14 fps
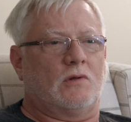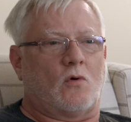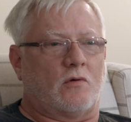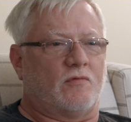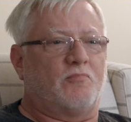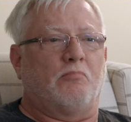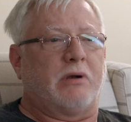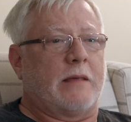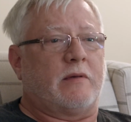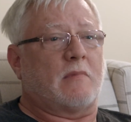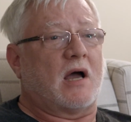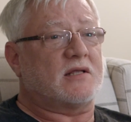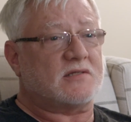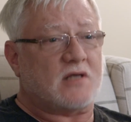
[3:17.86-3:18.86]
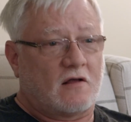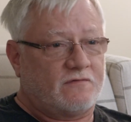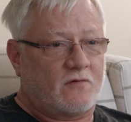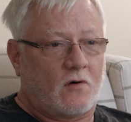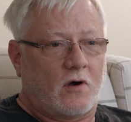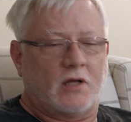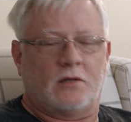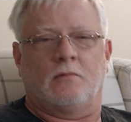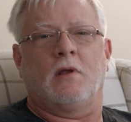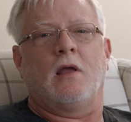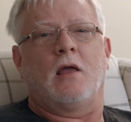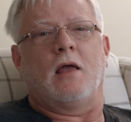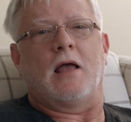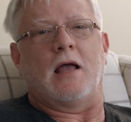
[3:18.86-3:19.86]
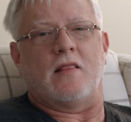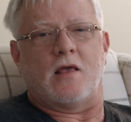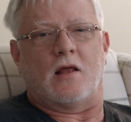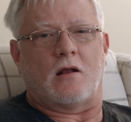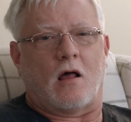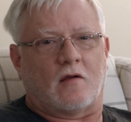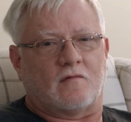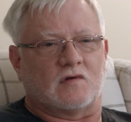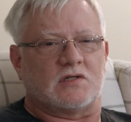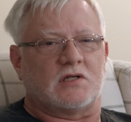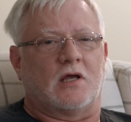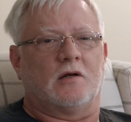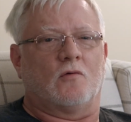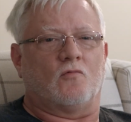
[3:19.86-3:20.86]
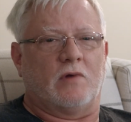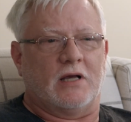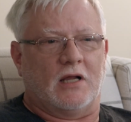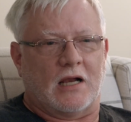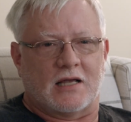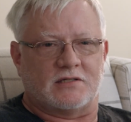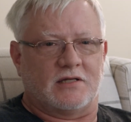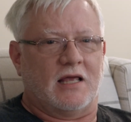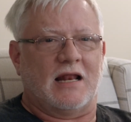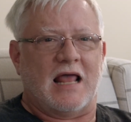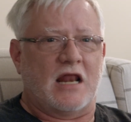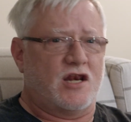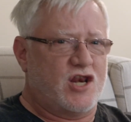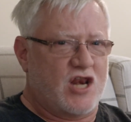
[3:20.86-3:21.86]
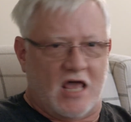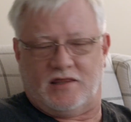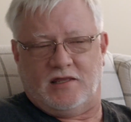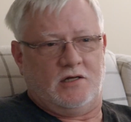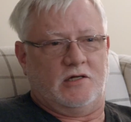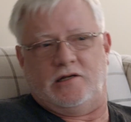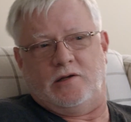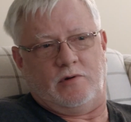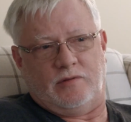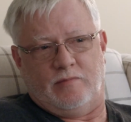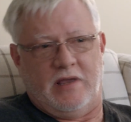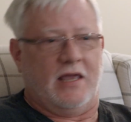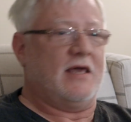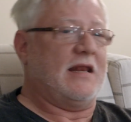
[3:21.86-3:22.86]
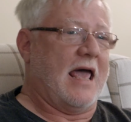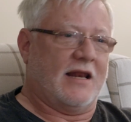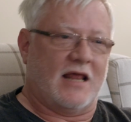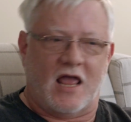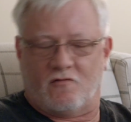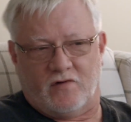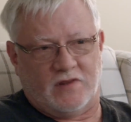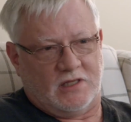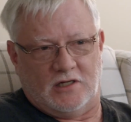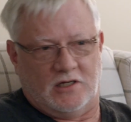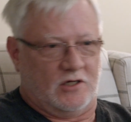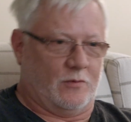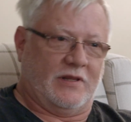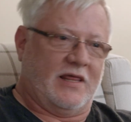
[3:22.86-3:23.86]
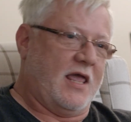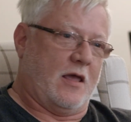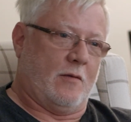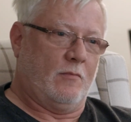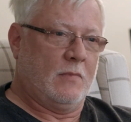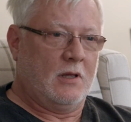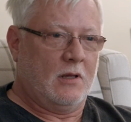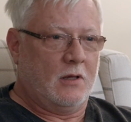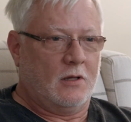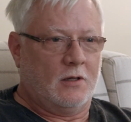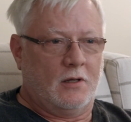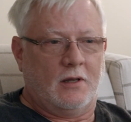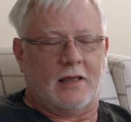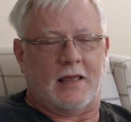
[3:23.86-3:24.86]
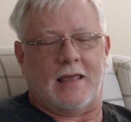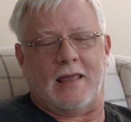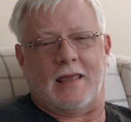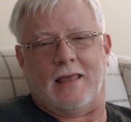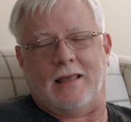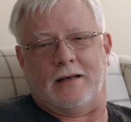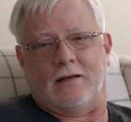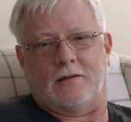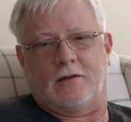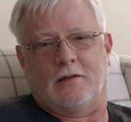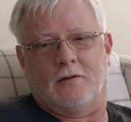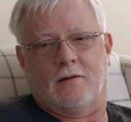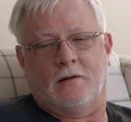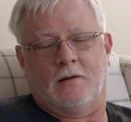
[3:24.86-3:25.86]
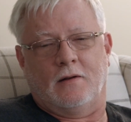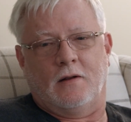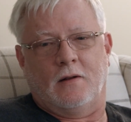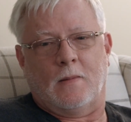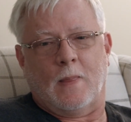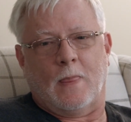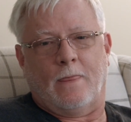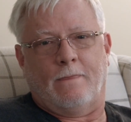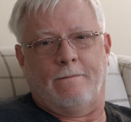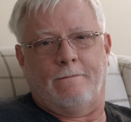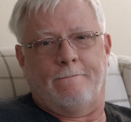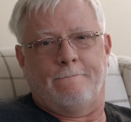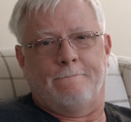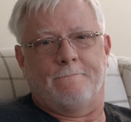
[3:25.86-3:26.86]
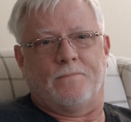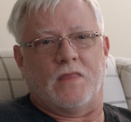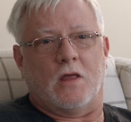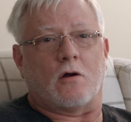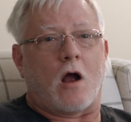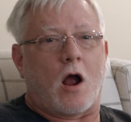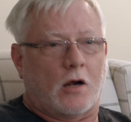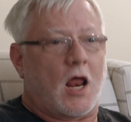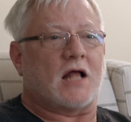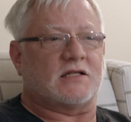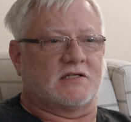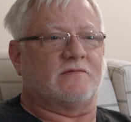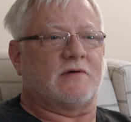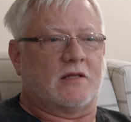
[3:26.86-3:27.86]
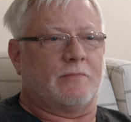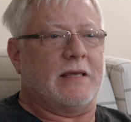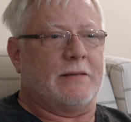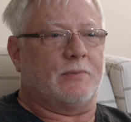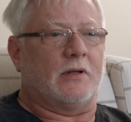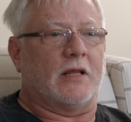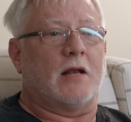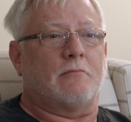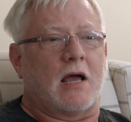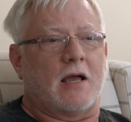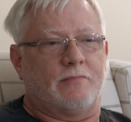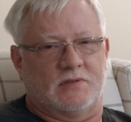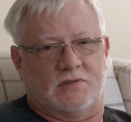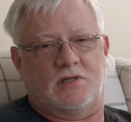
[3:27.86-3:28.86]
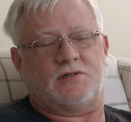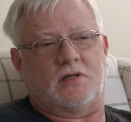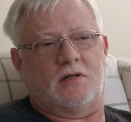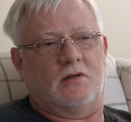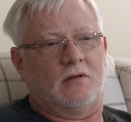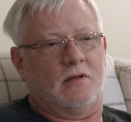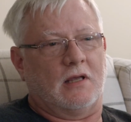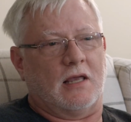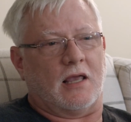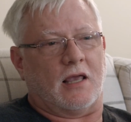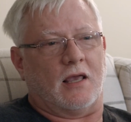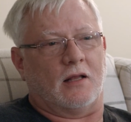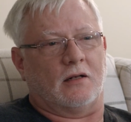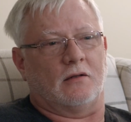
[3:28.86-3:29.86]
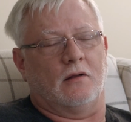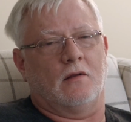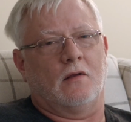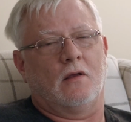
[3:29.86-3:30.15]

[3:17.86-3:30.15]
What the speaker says: or blaming myself for it, and then all of a sudden realizing it had nothing to do with me, it had everything to do with him, and there are lots of other people in my position. And